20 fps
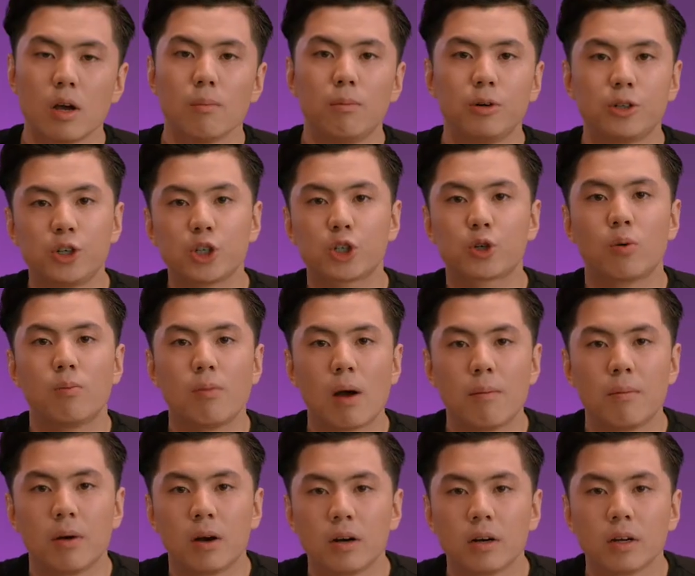but just
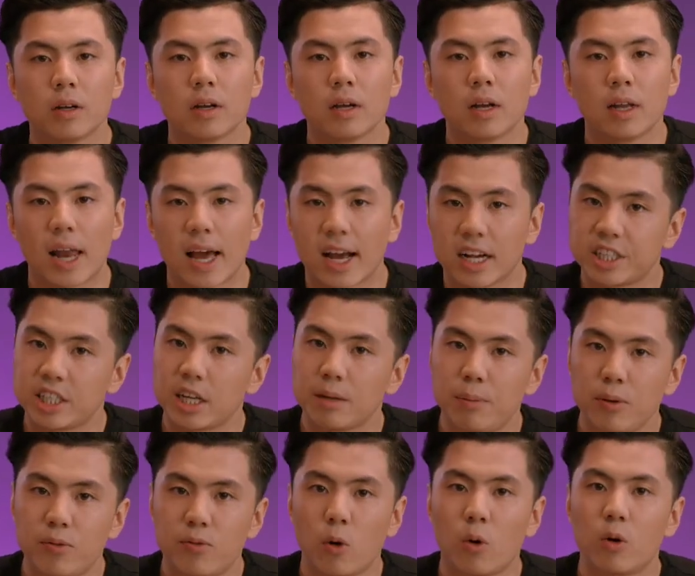remember, like I said
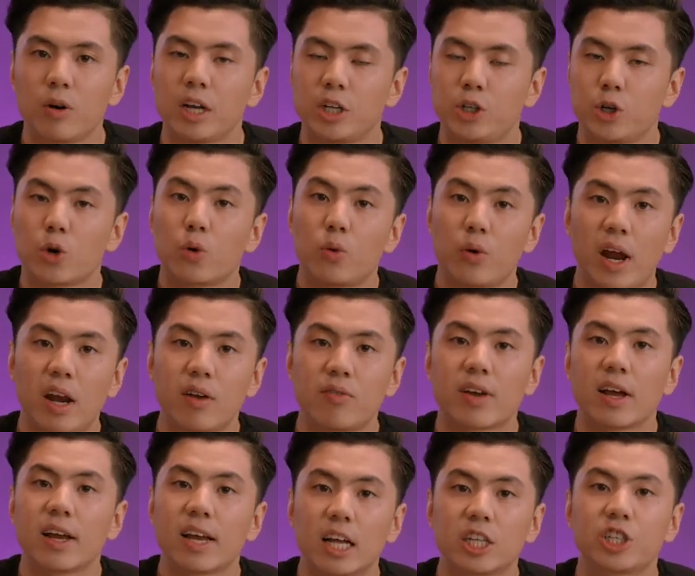before, that your creative
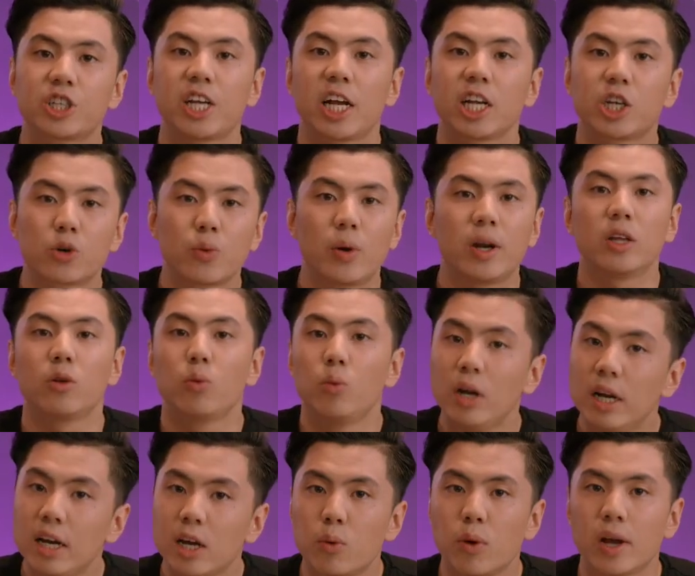can get saturated
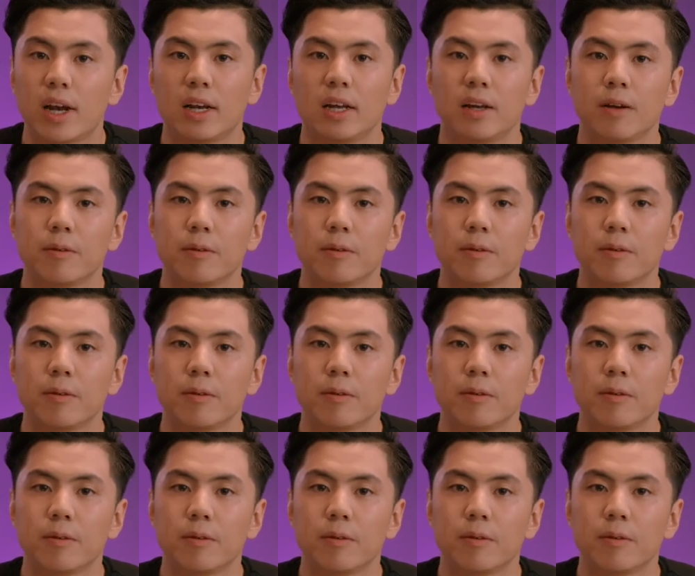really quickly.